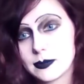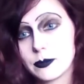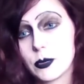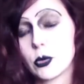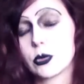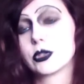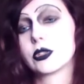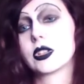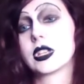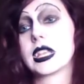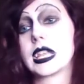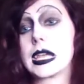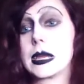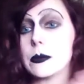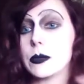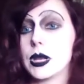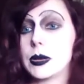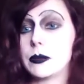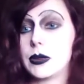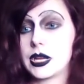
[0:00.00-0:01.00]
both so that they can
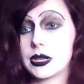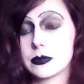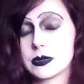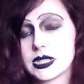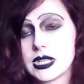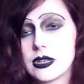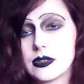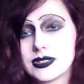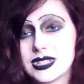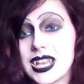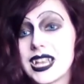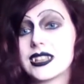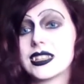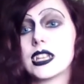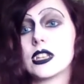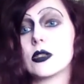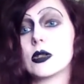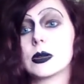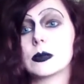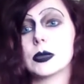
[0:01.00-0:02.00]
play by themselves and
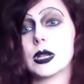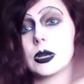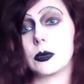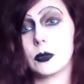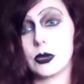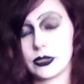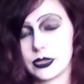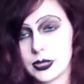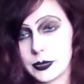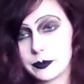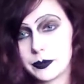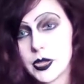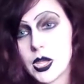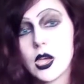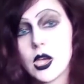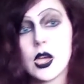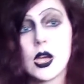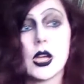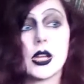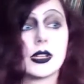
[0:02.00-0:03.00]
that you can play with them
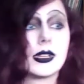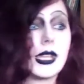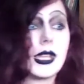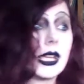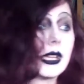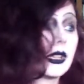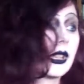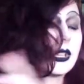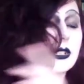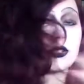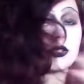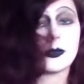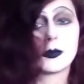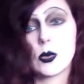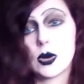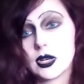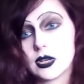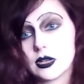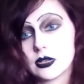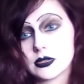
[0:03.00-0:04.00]
get laser
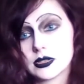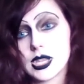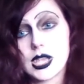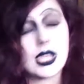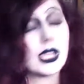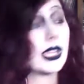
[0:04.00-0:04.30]
pointers,